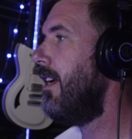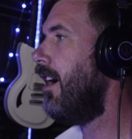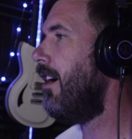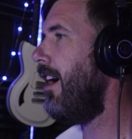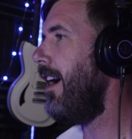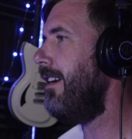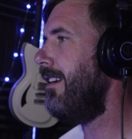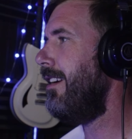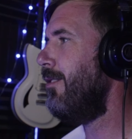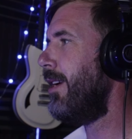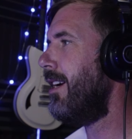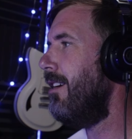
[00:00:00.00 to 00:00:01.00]
All right,
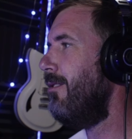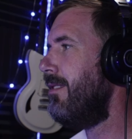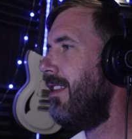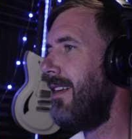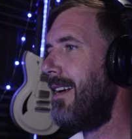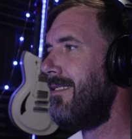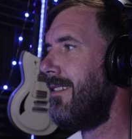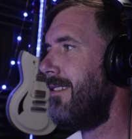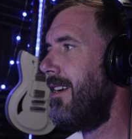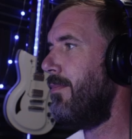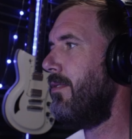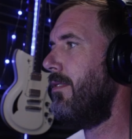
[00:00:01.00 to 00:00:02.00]
here we go with the last
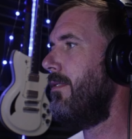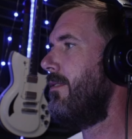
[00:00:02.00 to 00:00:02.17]
example.